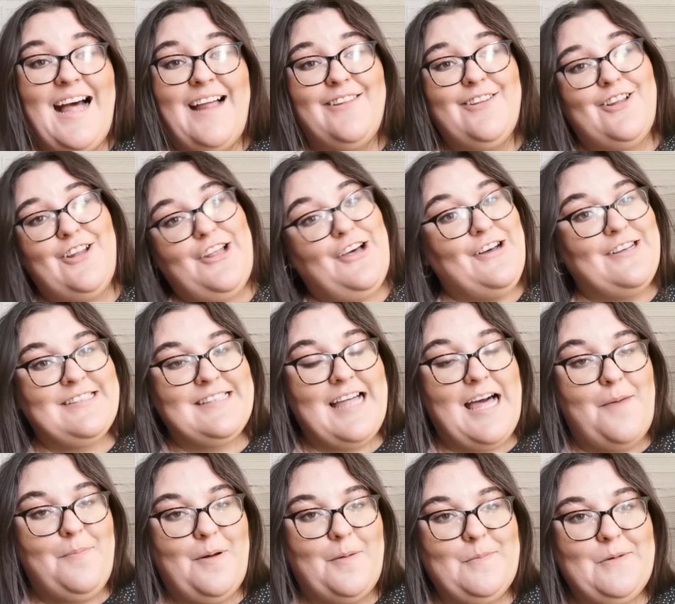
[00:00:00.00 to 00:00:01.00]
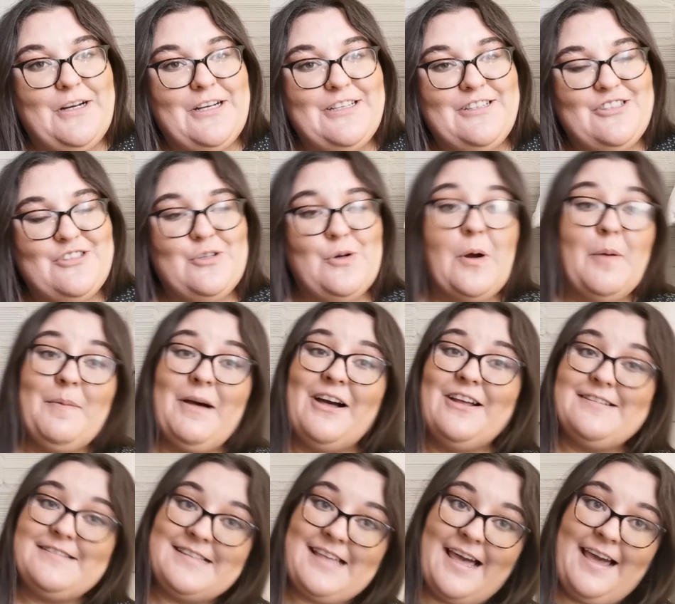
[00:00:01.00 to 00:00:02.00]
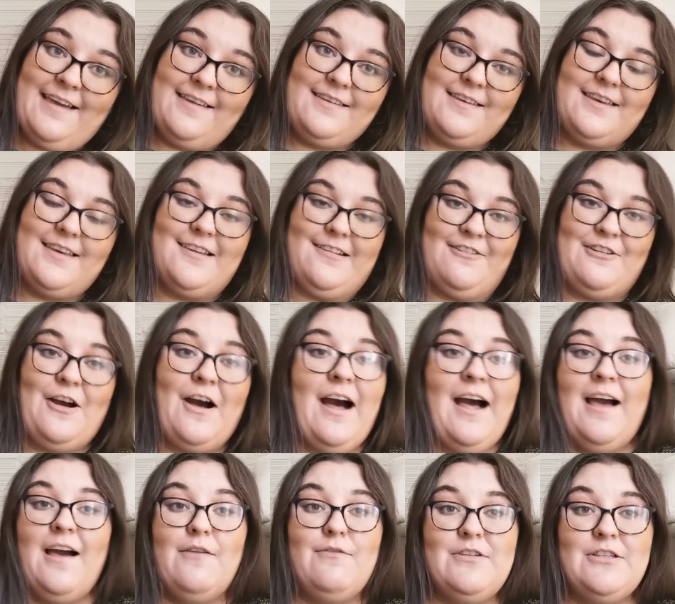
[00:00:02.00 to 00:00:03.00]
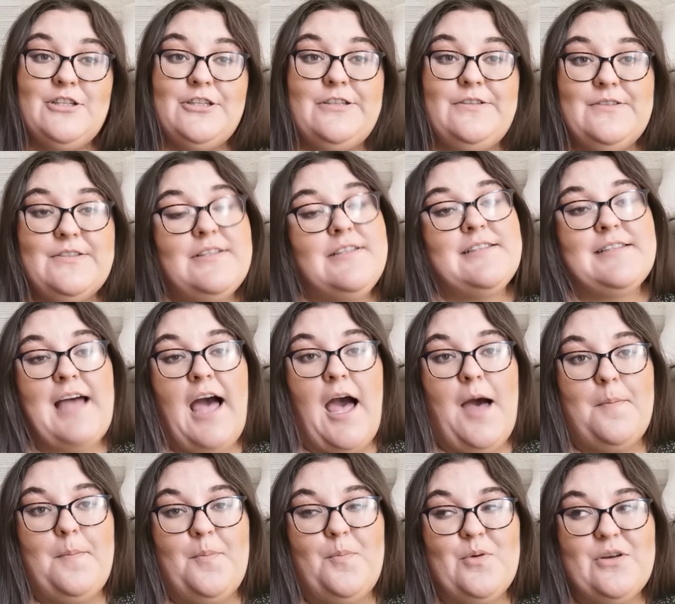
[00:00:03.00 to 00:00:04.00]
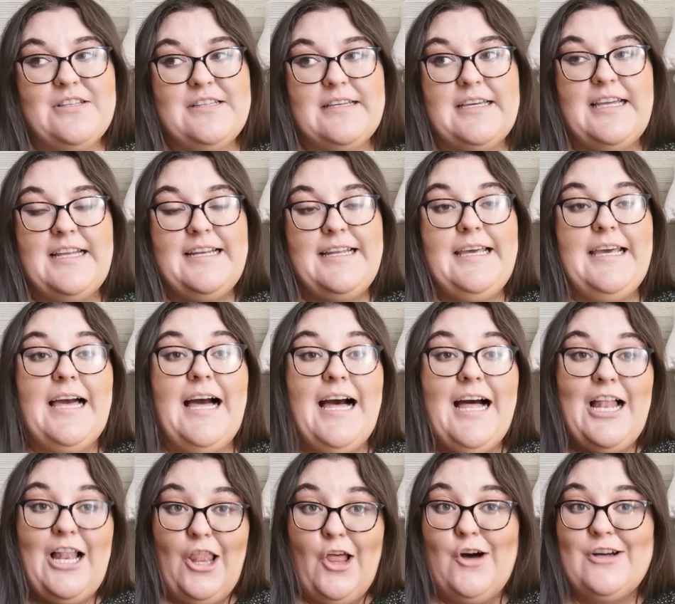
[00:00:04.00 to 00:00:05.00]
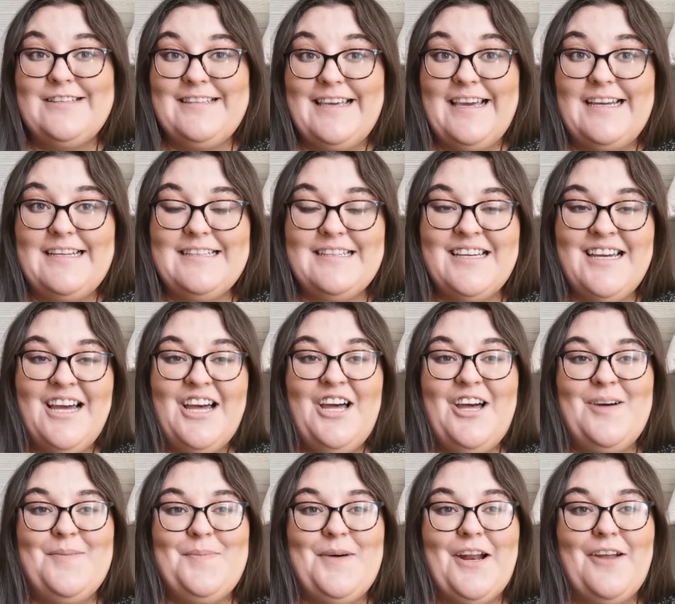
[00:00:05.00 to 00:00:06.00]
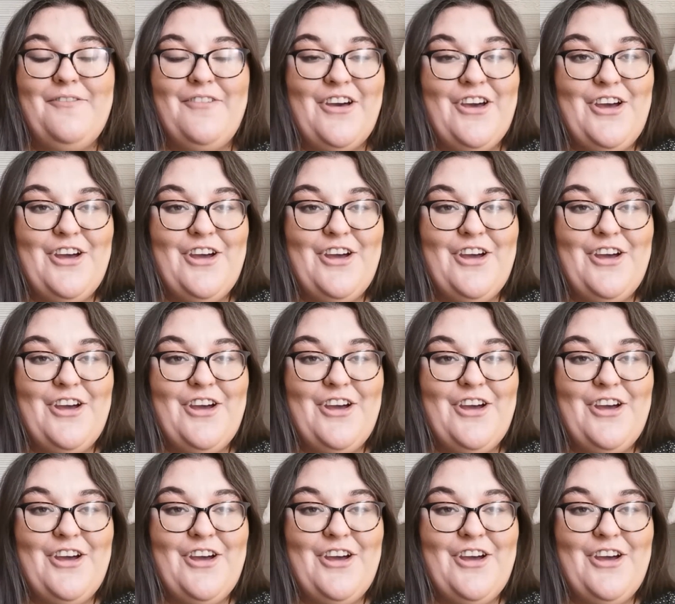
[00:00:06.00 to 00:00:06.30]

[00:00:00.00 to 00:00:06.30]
And the last app I'm going to talk about is Anki. Now, I haven't used this app particularly a lot yet, but I've